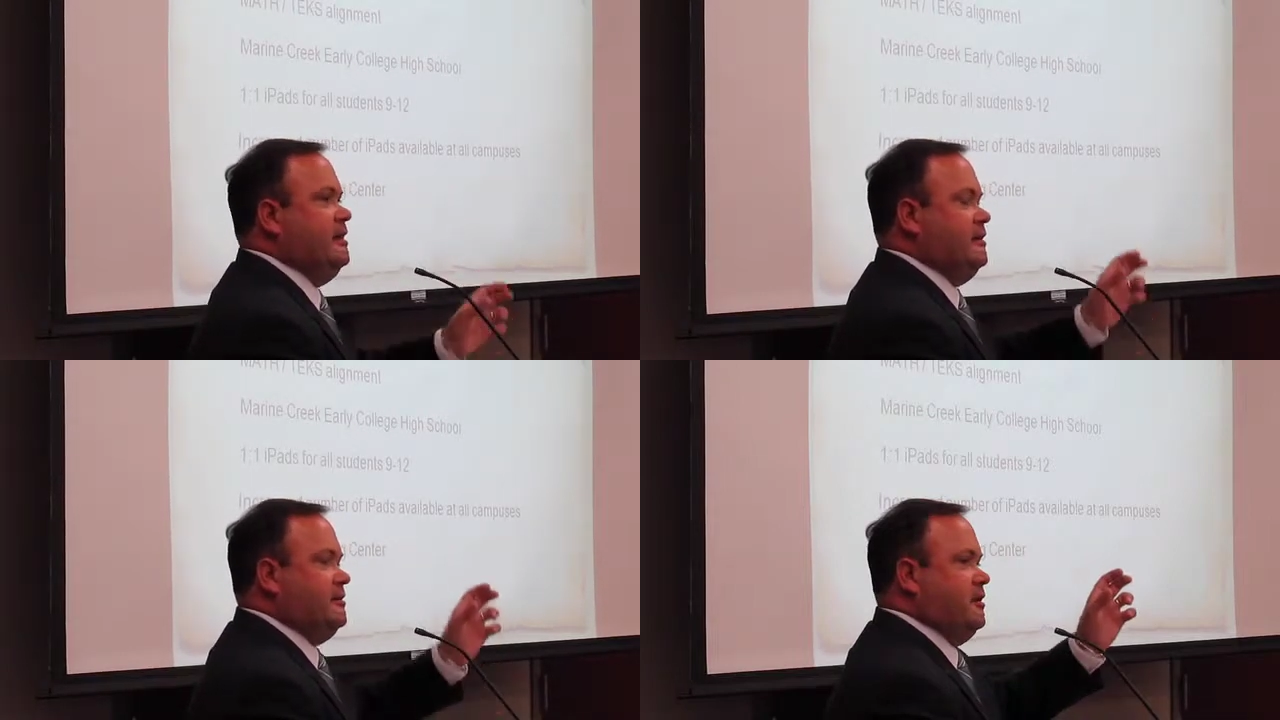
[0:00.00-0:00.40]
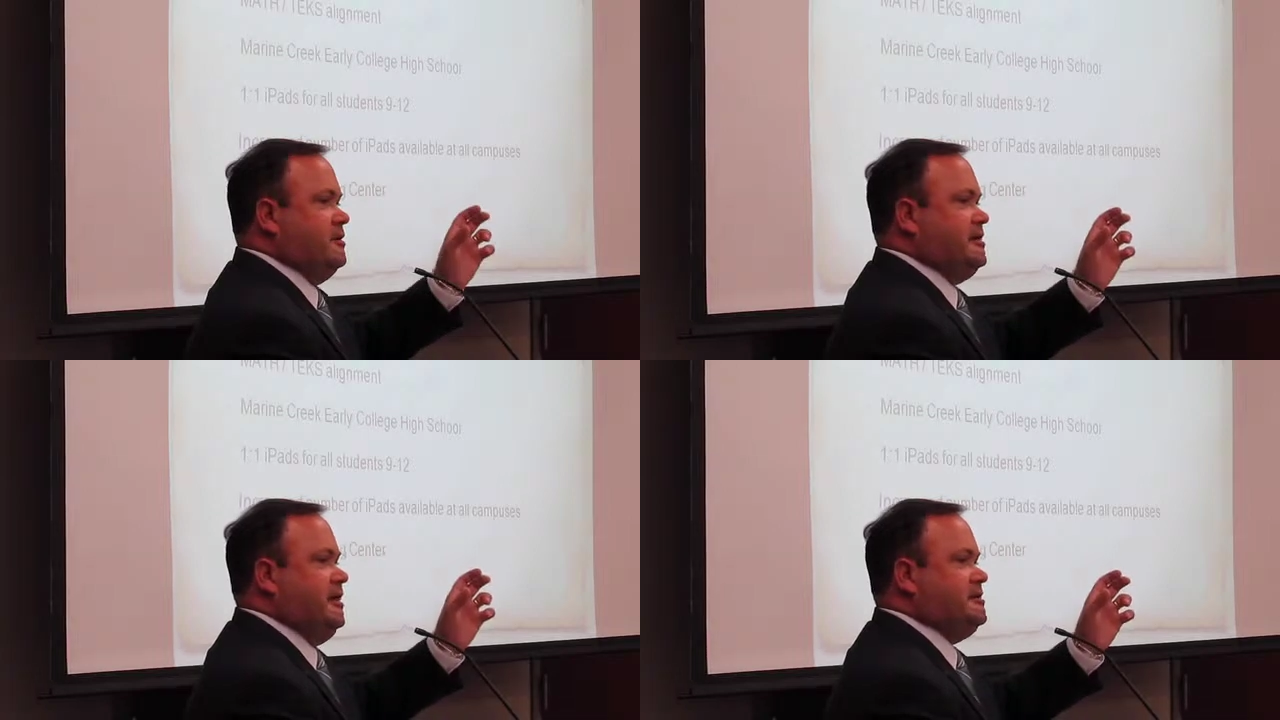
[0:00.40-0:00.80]
That
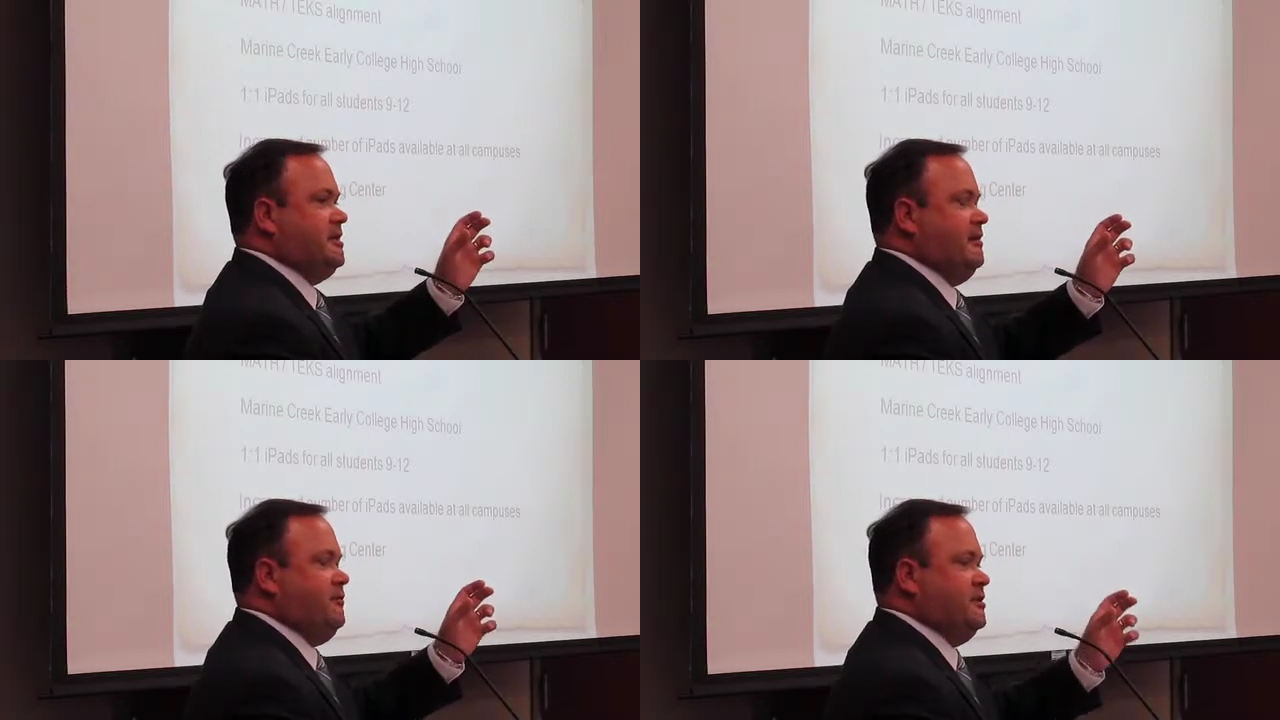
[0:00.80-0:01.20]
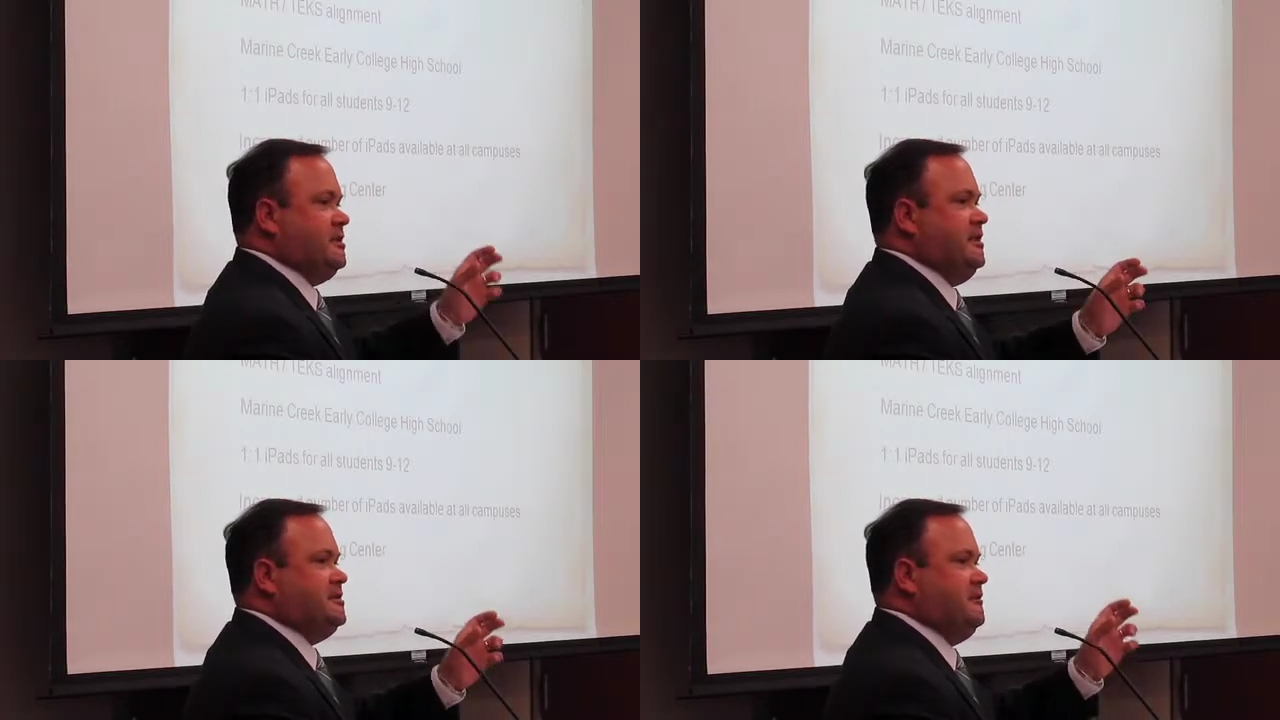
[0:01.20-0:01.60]
they're teaching, if you're
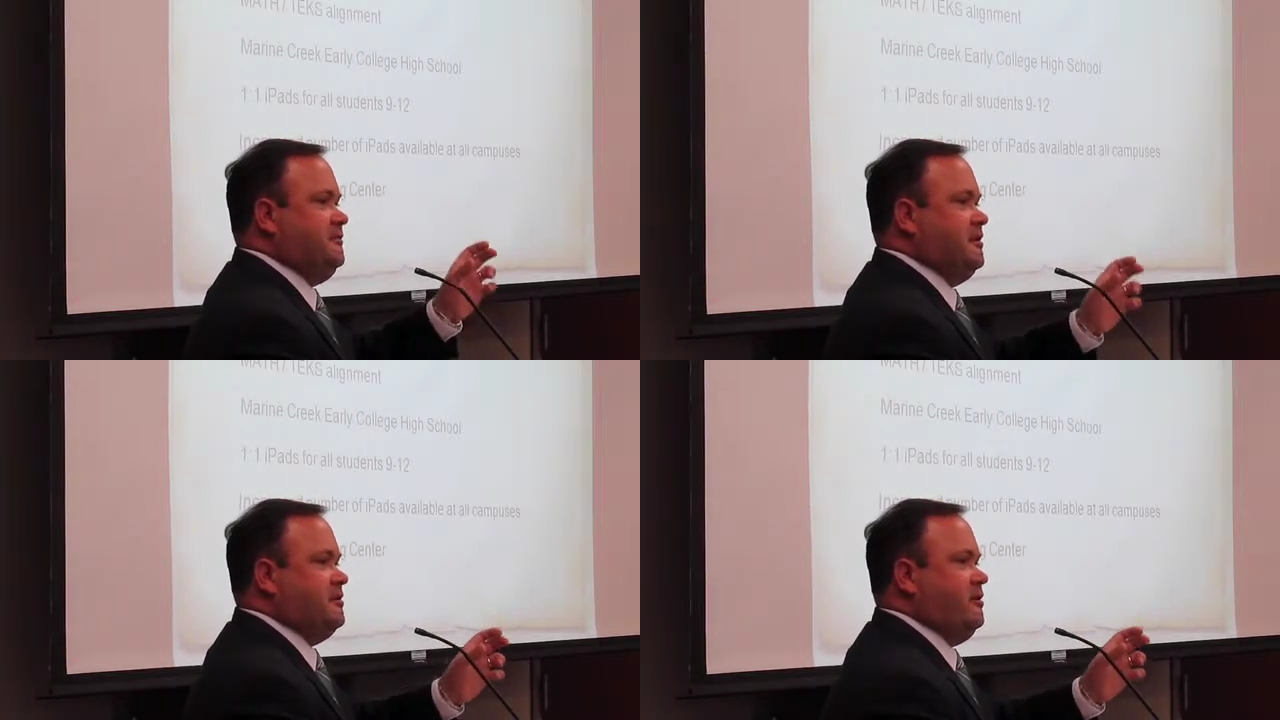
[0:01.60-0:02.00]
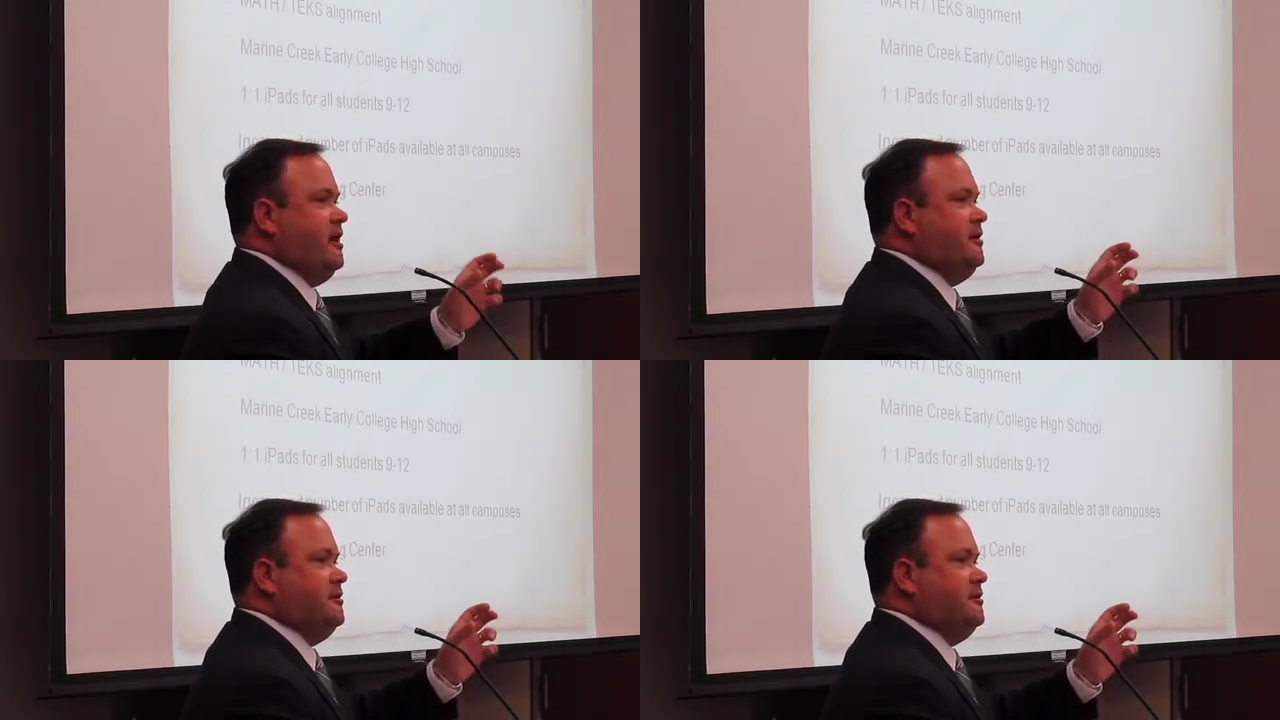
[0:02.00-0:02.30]
teaching 5th grade,